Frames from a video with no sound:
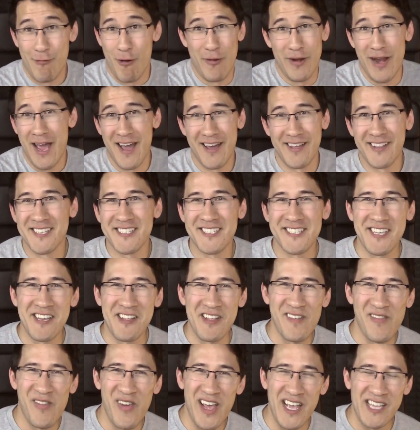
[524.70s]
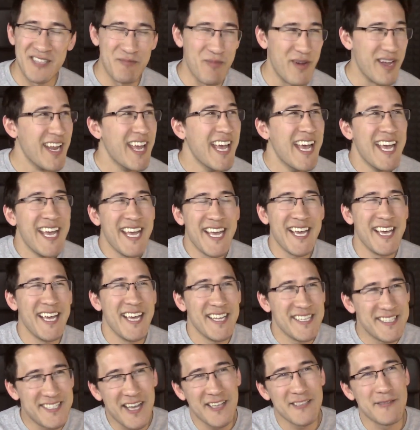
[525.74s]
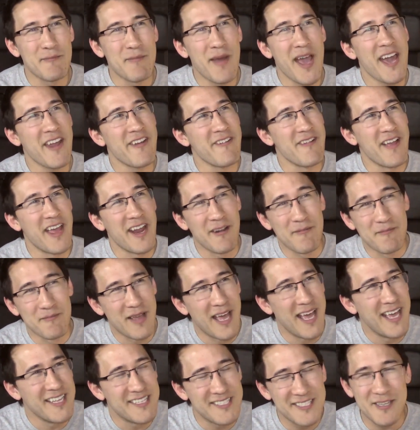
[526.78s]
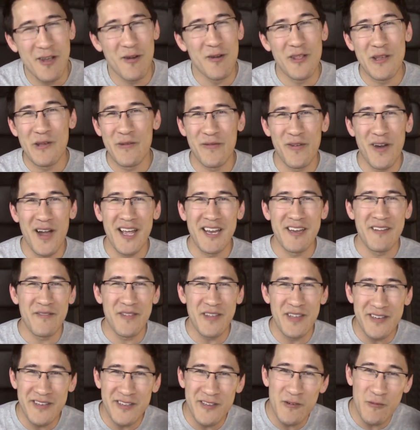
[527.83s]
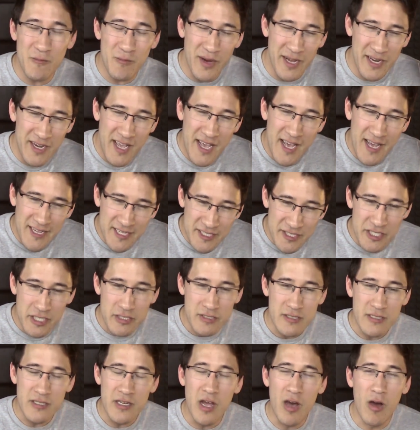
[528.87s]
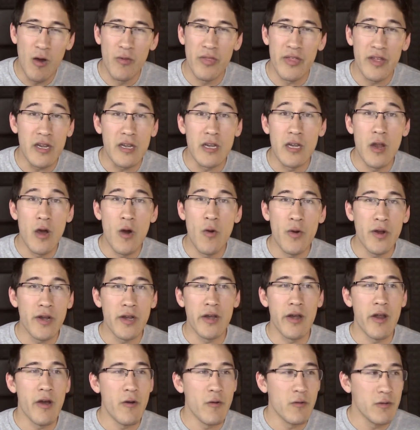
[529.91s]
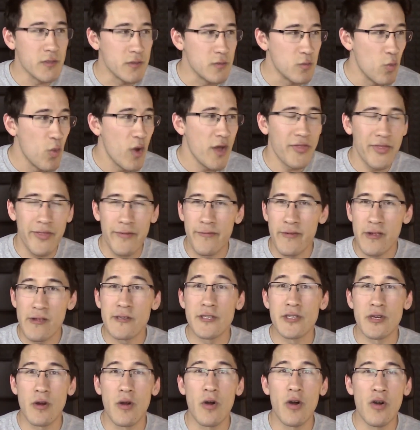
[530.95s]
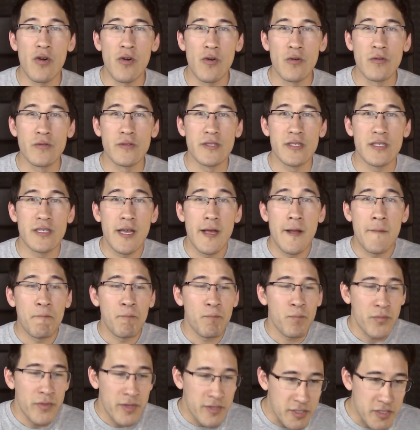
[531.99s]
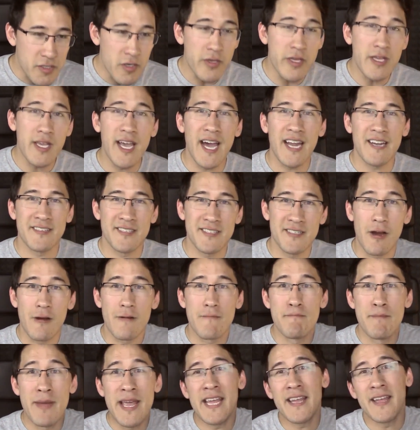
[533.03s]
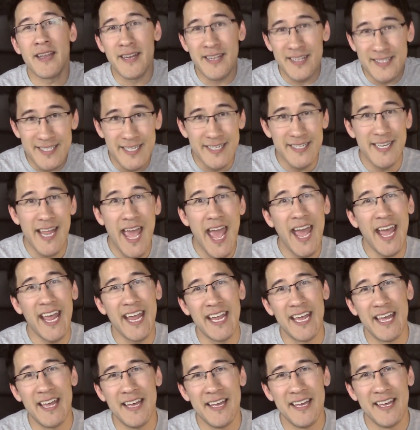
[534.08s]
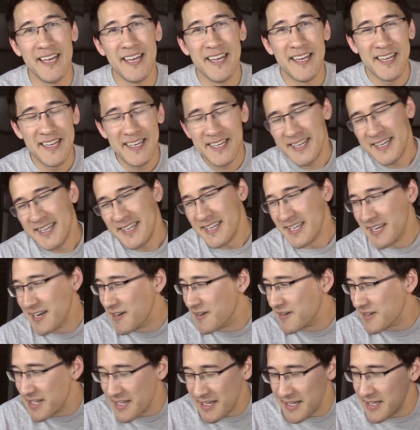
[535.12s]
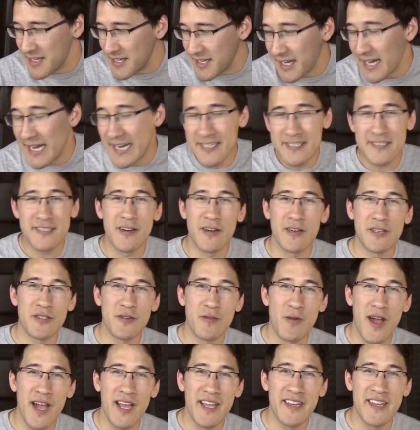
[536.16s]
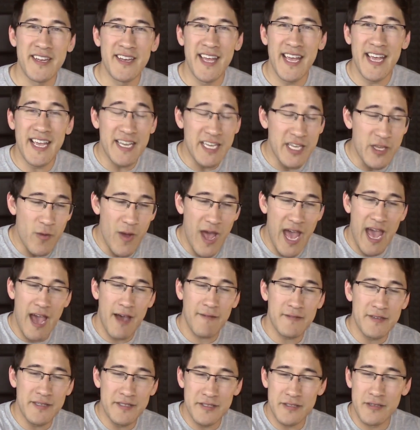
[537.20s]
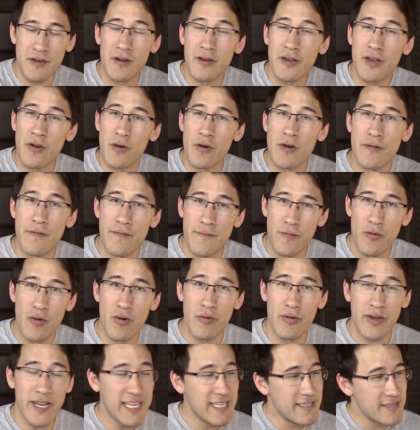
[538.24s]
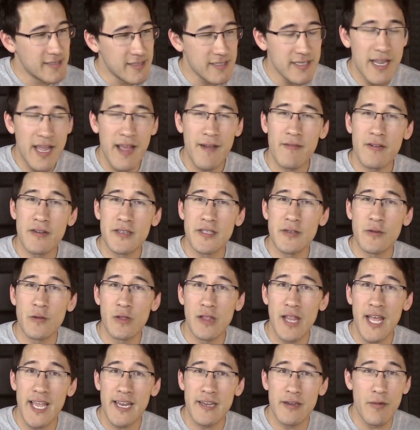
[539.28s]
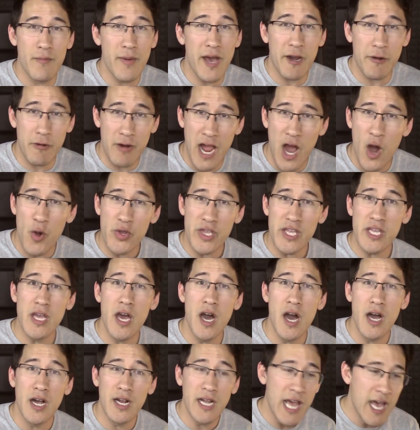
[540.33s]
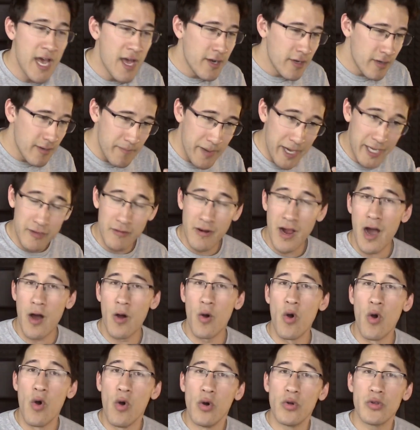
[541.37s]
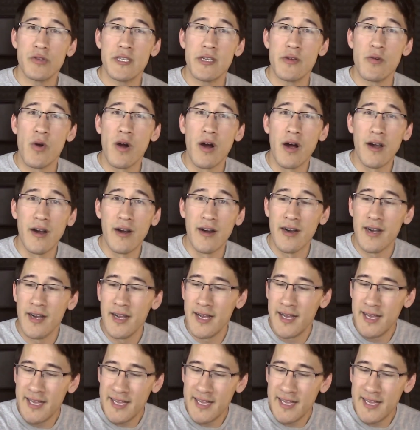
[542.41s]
grown out of this silly phase, but it, it doesn't matter. And I'm, it's totally fine if you do, but just know that no one knows what the future holds. So you got to start making it today you know, you, you got to start trying today and you have to start going forward. It's never too late, no matter how young, no matter how old you are,